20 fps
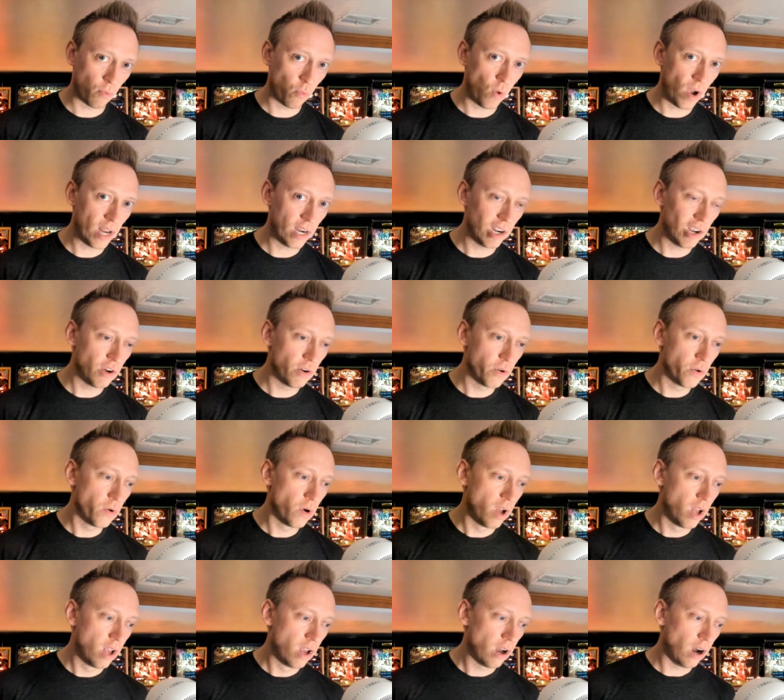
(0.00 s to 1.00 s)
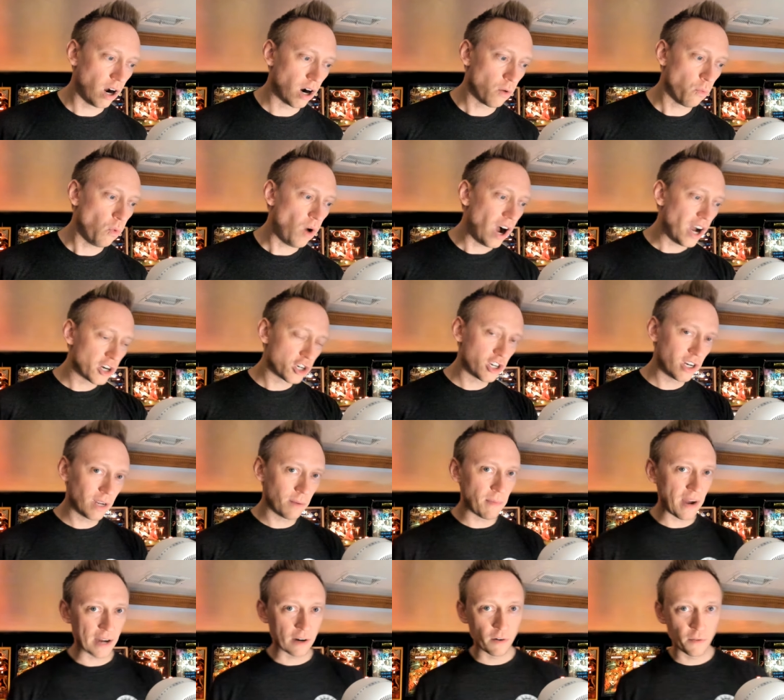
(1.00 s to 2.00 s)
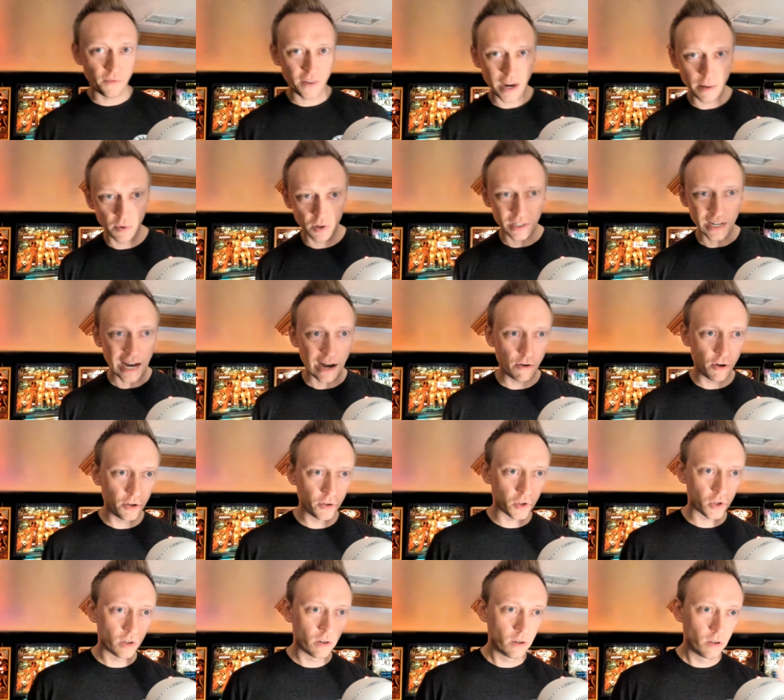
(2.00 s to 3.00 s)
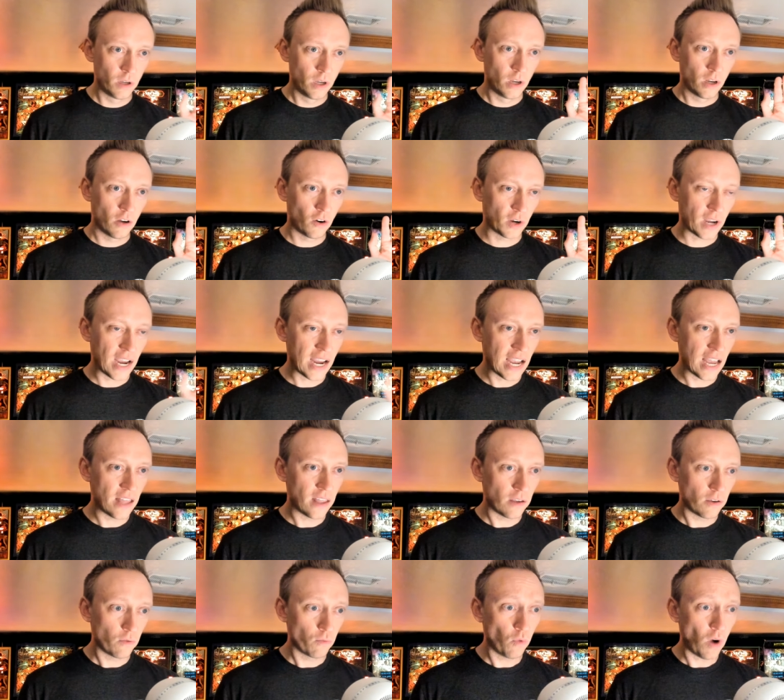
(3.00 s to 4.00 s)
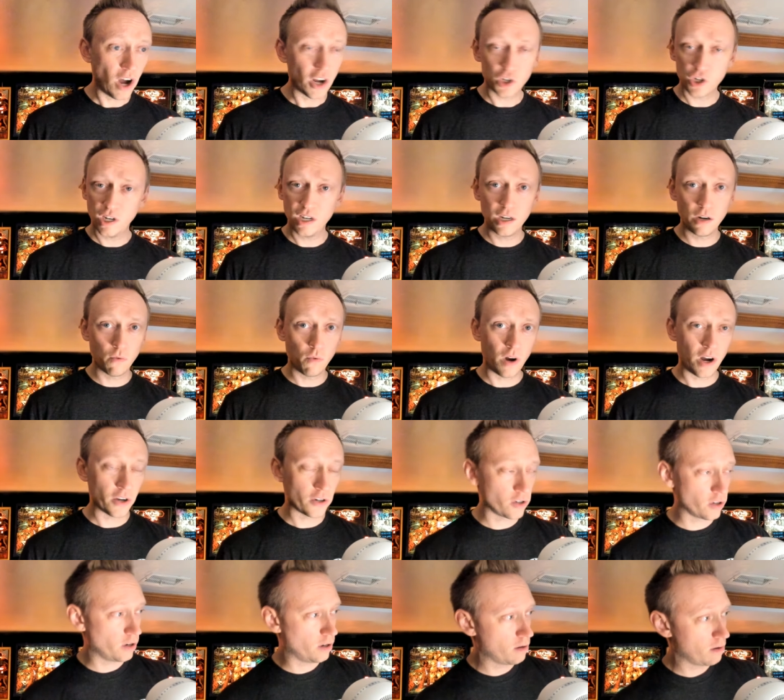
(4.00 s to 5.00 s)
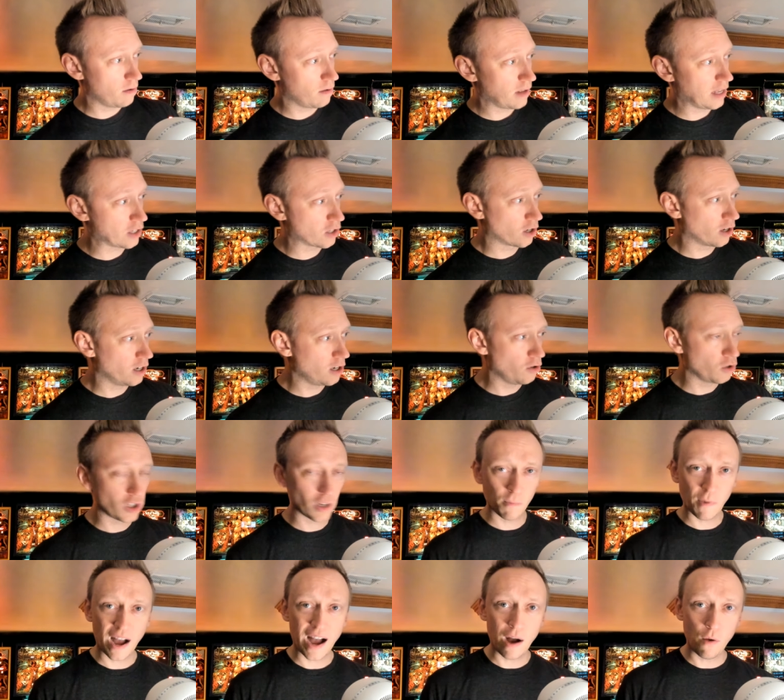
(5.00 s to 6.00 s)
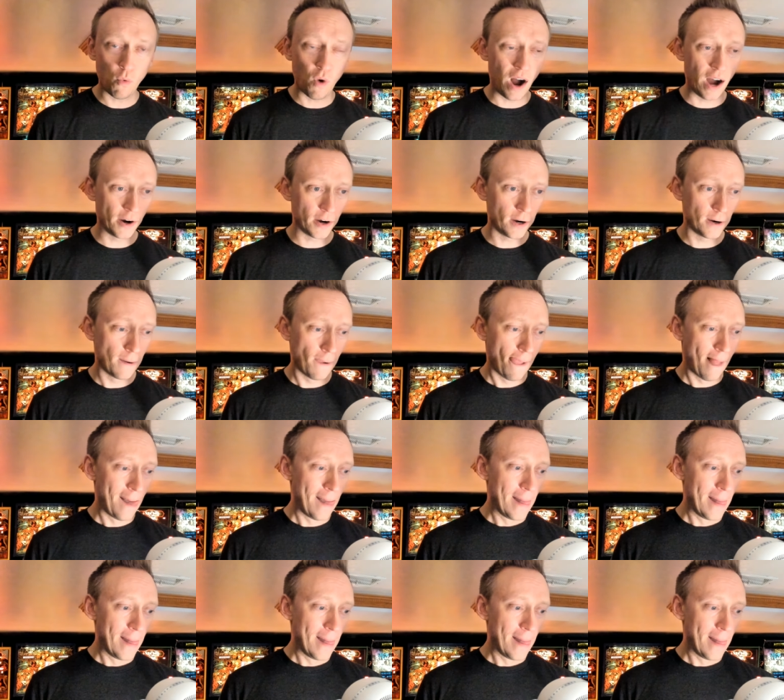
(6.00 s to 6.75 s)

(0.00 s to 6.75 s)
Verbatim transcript: When you are washing microfiber towels, okay, and wash it in your washer. That's good. Use some hot water.